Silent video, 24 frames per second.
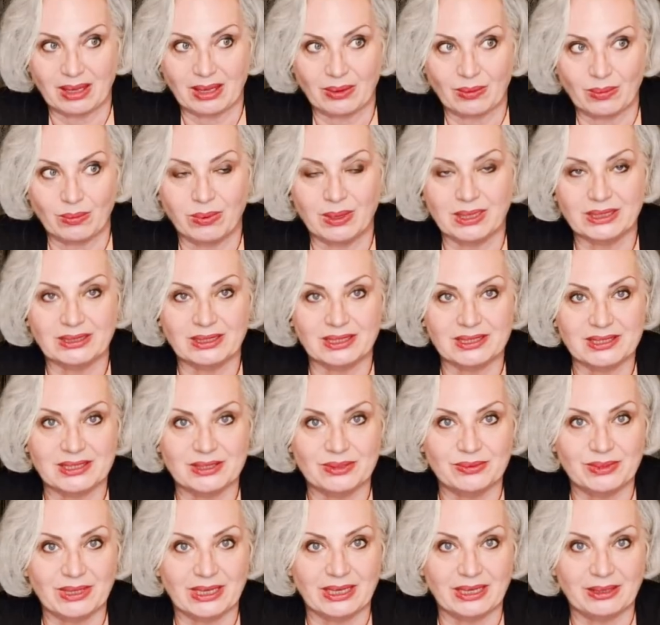what does
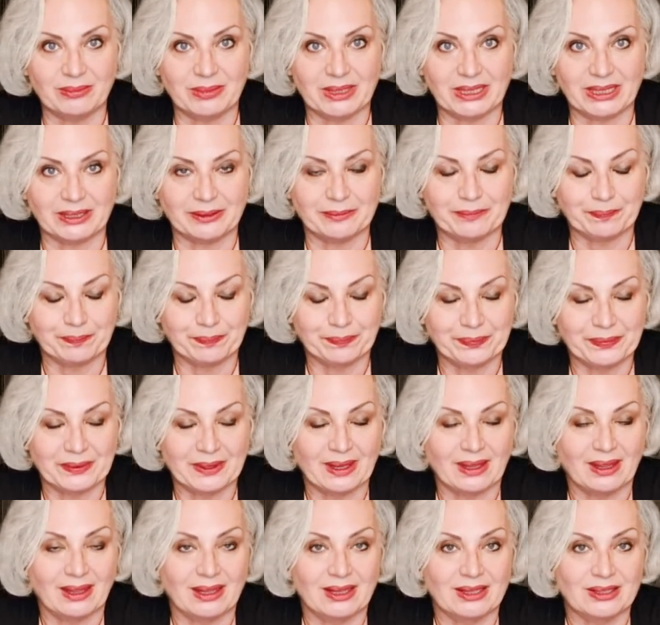it really mean?
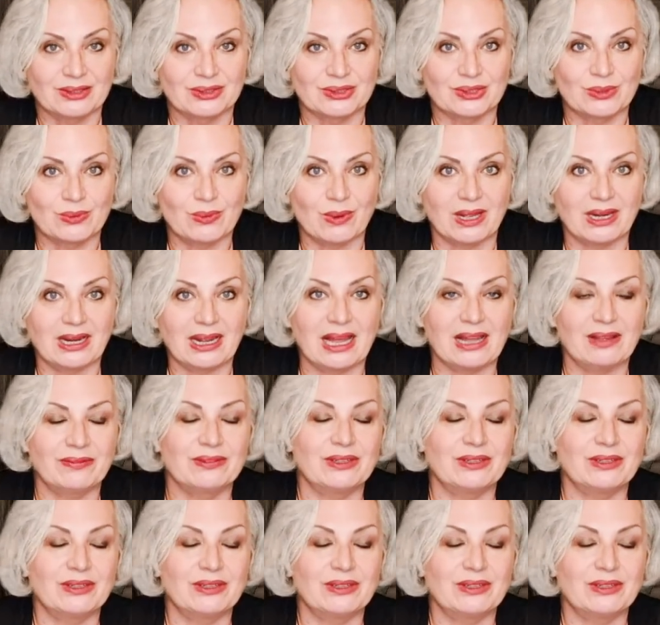So one have